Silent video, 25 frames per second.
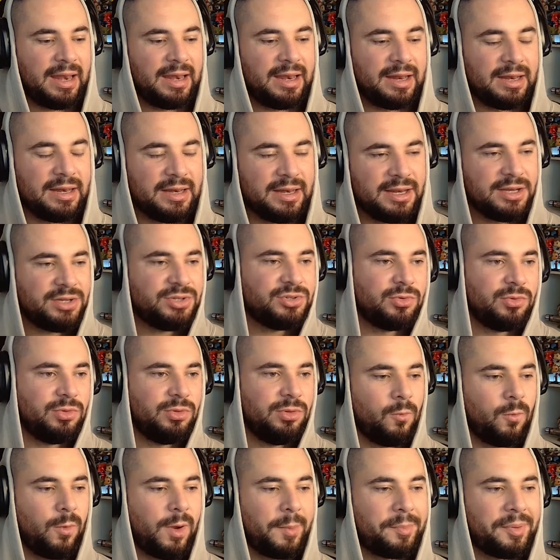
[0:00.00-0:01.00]

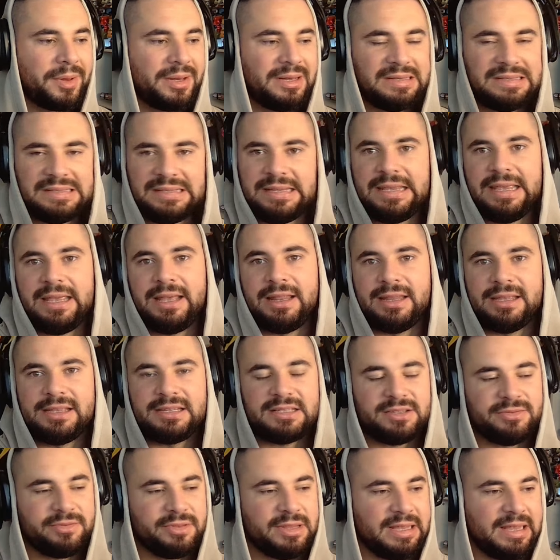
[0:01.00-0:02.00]
initial weapon tier
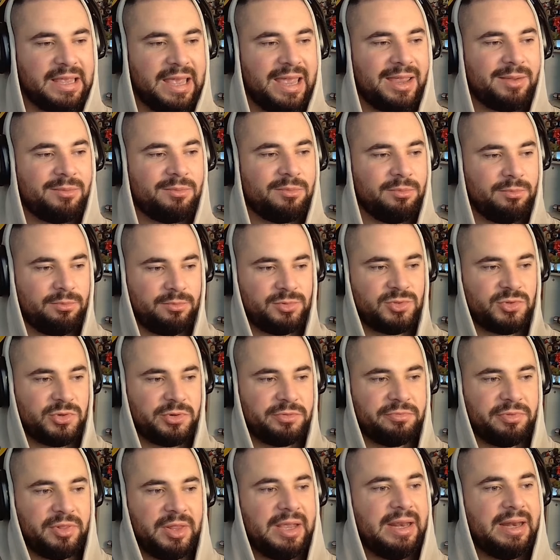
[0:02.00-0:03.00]
list for the game, sort
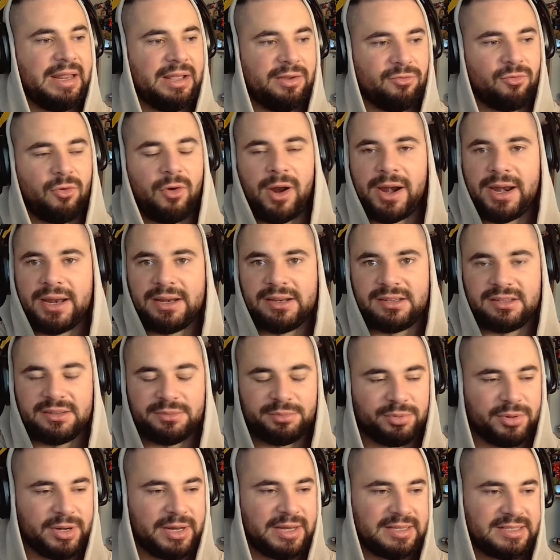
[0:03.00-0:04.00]
of leading right into the
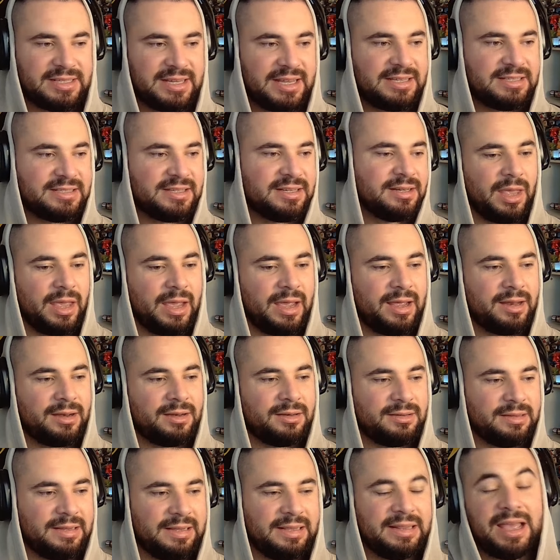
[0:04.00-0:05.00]
pre-season.
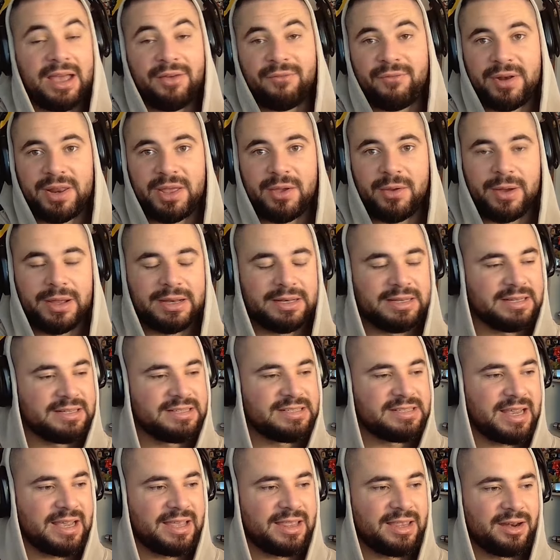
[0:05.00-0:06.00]
And in that video, I did
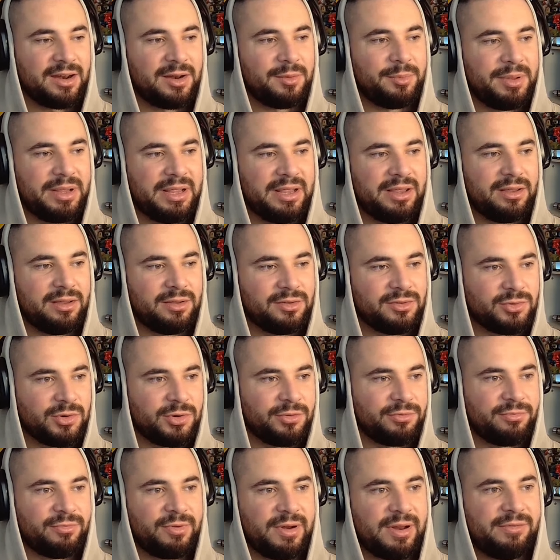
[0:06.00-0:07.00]
say that I'd be
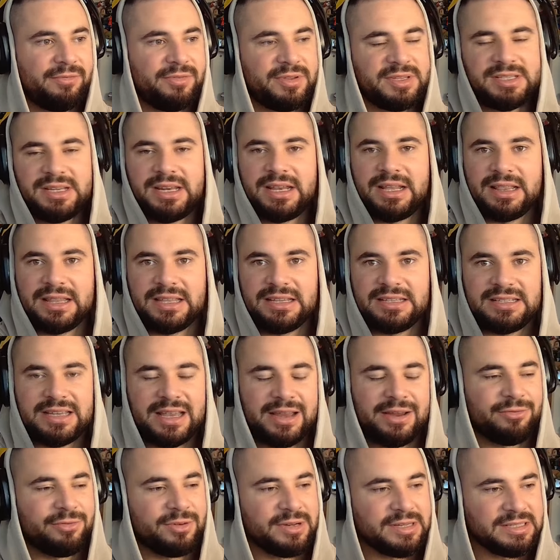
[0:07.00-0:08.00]
sort of revisiting this
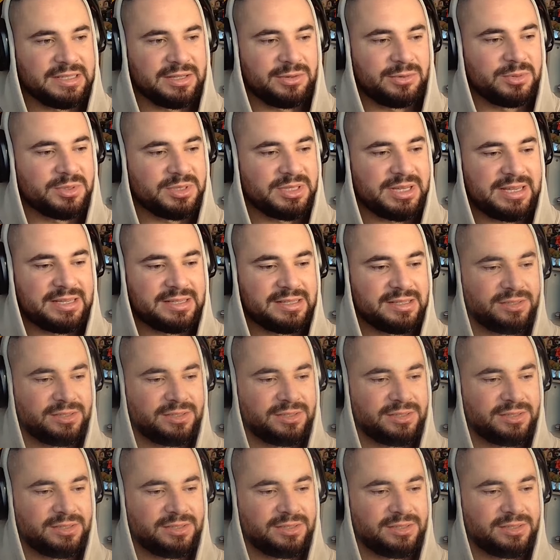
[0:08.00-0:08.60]
every single season.